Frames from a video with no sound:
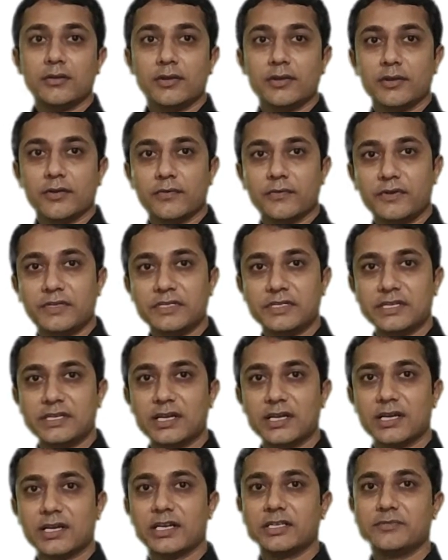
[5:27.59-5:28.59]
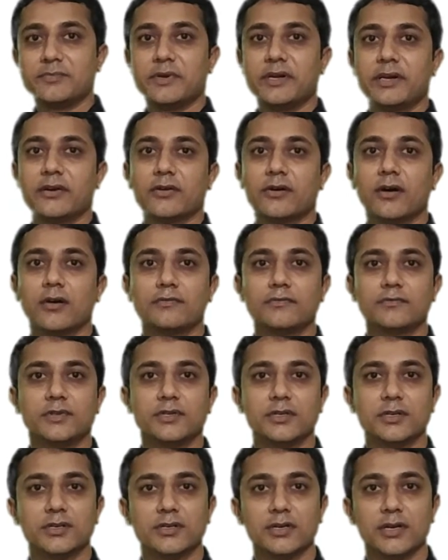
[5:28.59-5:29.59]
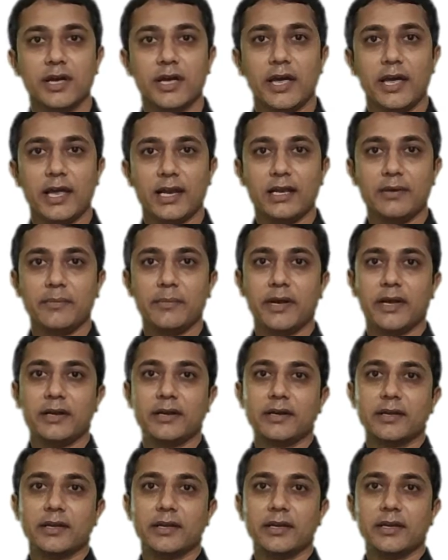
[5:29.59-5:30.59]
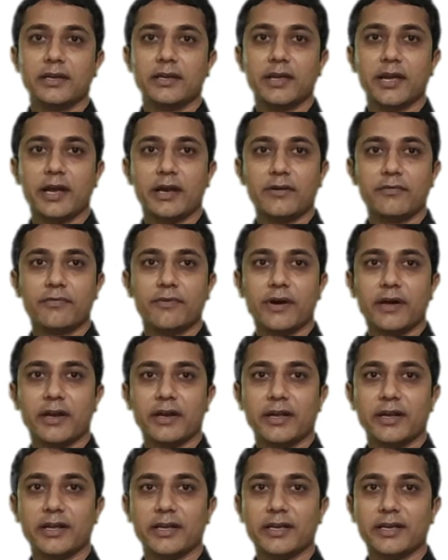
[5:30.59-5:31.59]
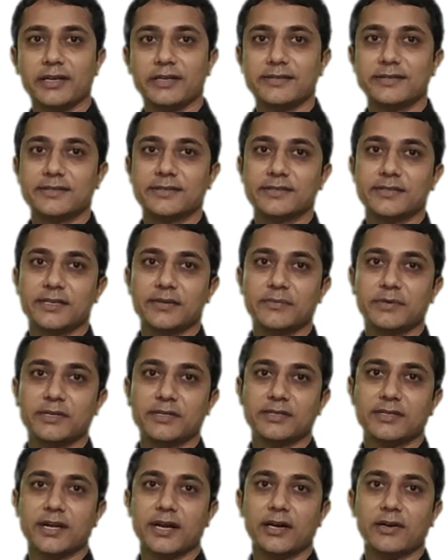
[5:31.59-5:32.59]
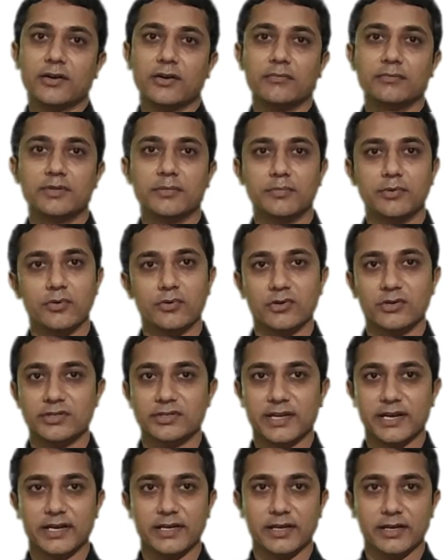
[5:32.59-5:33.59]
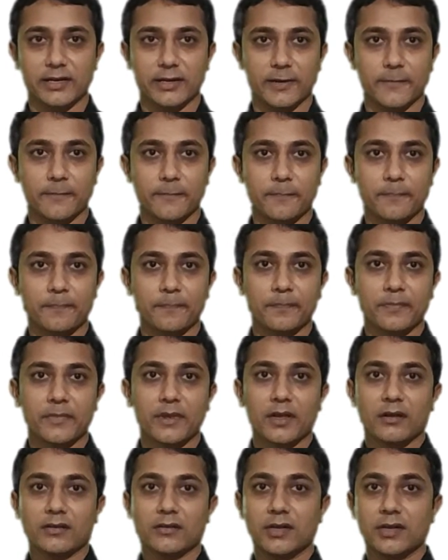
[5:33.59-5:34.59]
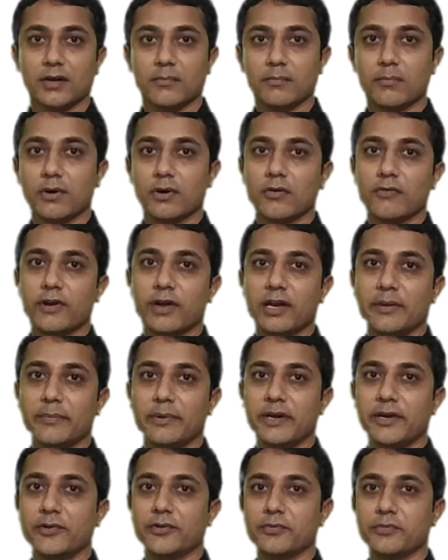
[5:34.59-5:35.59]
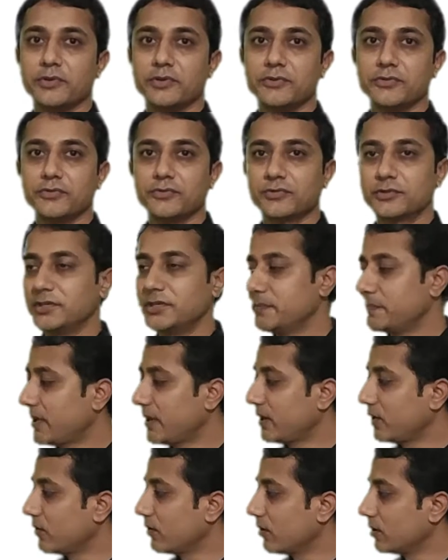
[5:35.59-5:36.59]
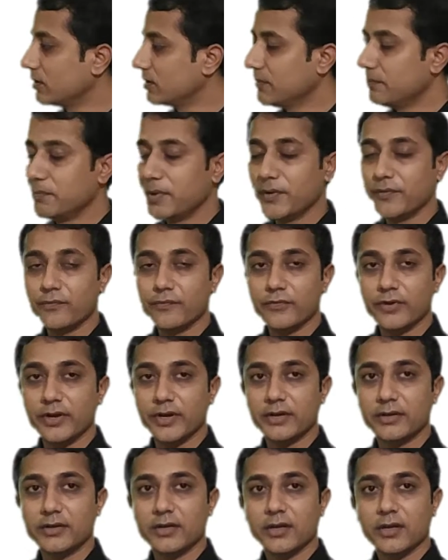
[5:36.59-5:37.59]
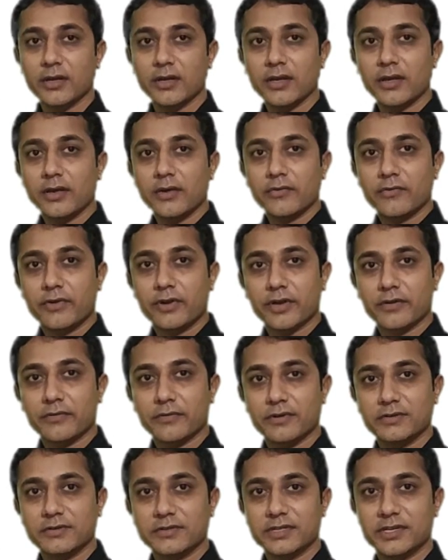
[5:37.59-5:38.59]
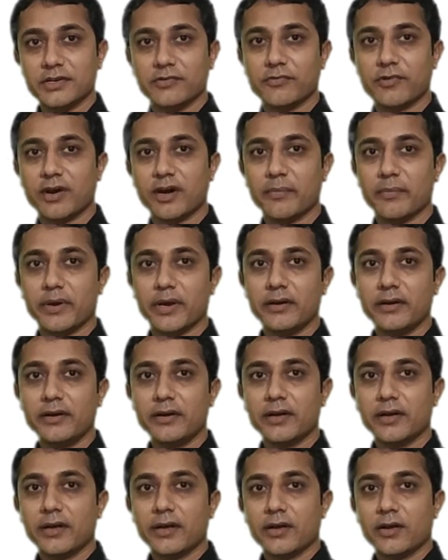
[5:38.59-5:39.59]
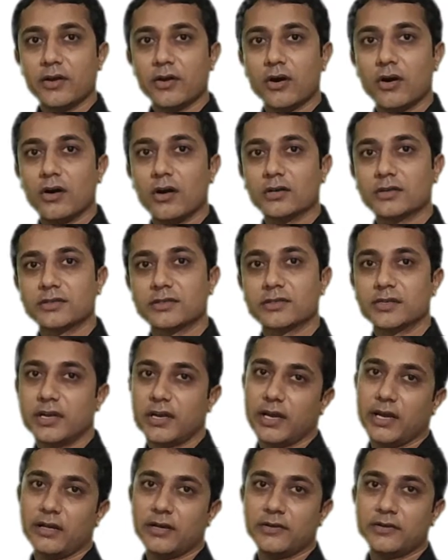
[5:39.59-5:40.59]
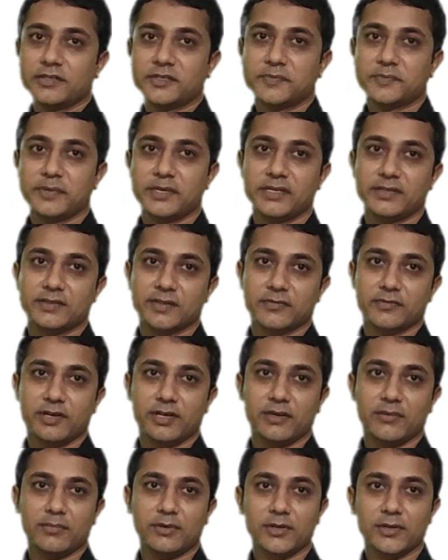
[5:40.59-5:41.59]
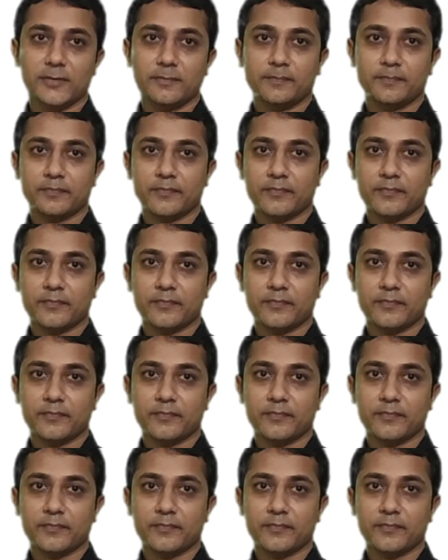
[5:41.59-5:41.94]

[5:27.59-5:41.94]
The physical arrangement of the element in end-fire array is same as that of the broadside array. The number of elements to be used depend on the beam width, frequency requirement, cost and space available.